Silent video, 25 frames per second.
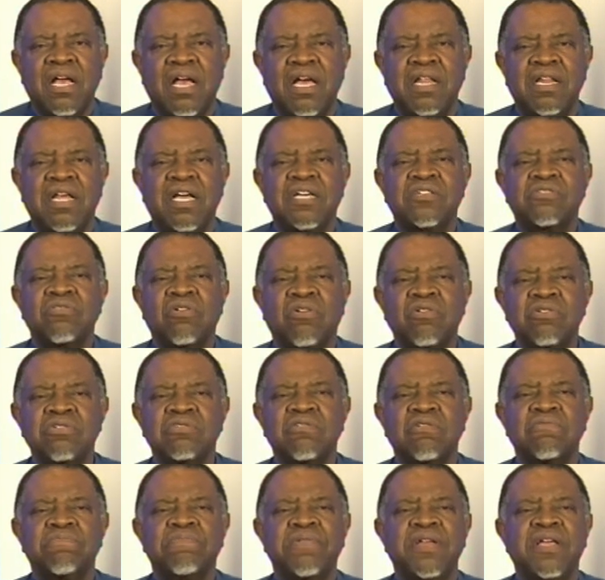and has
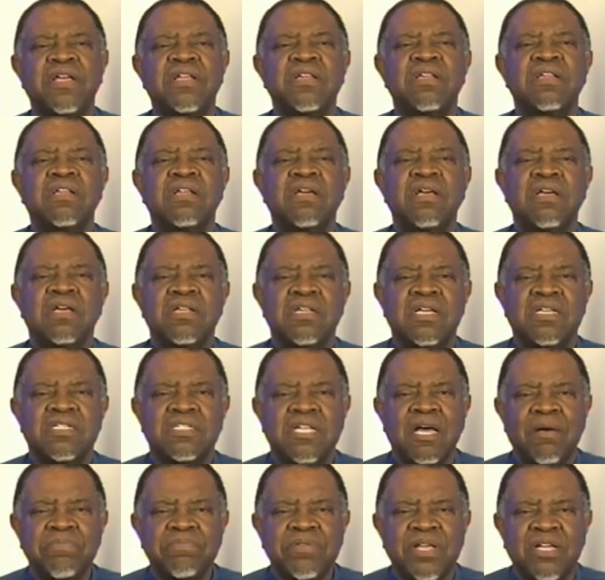also been the
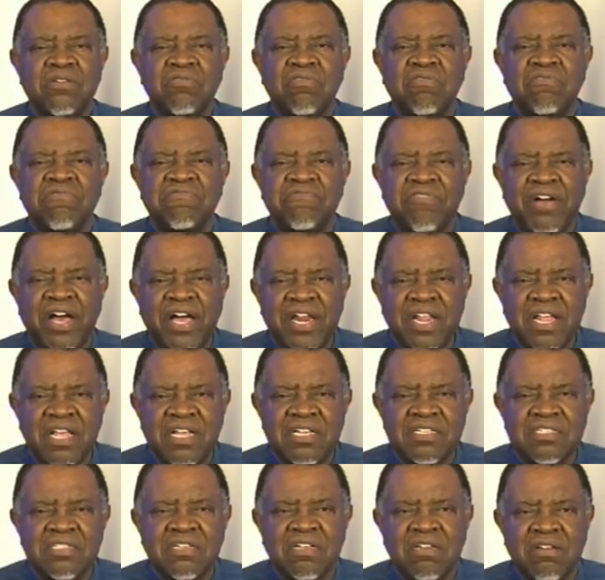subject of
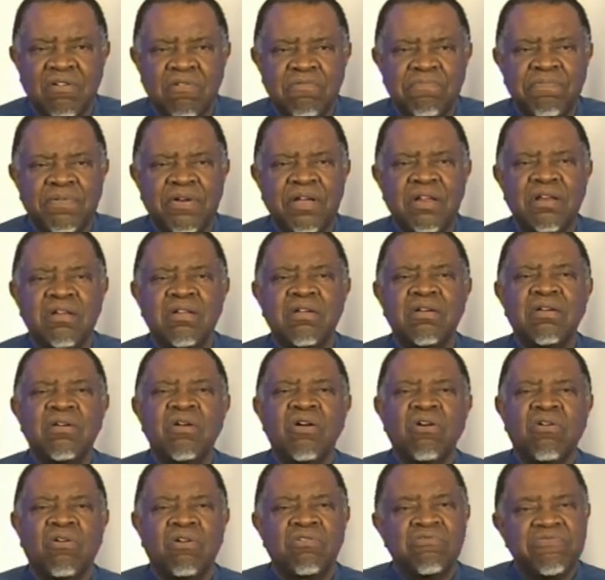various global
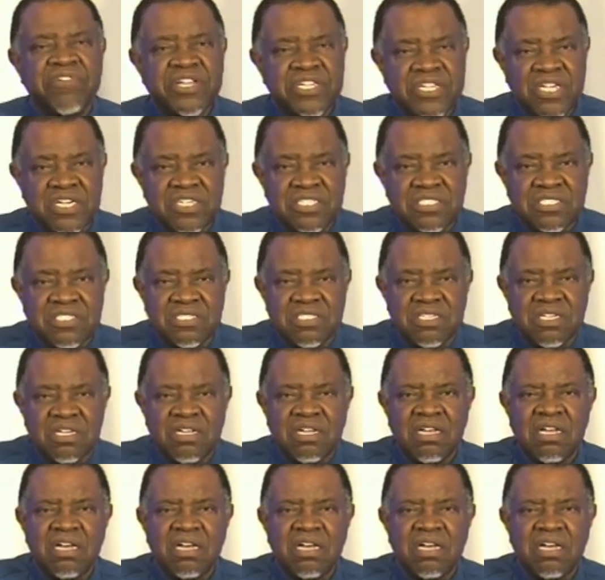conversations